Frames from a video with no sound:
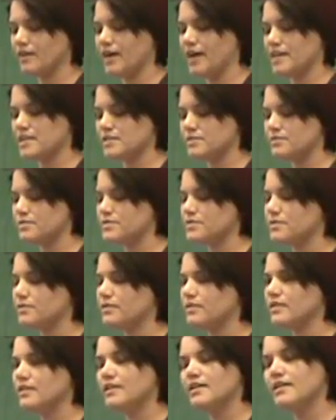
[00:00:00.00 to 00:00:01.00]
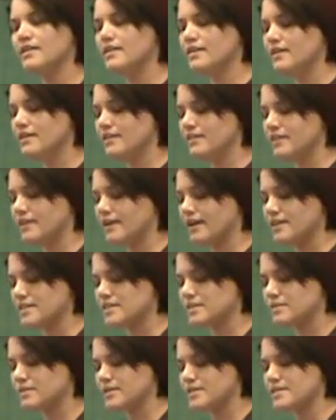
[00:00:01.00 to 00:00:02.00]
As a result, the
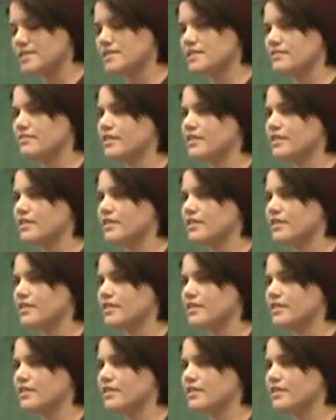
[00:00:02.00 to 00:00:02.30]
consequences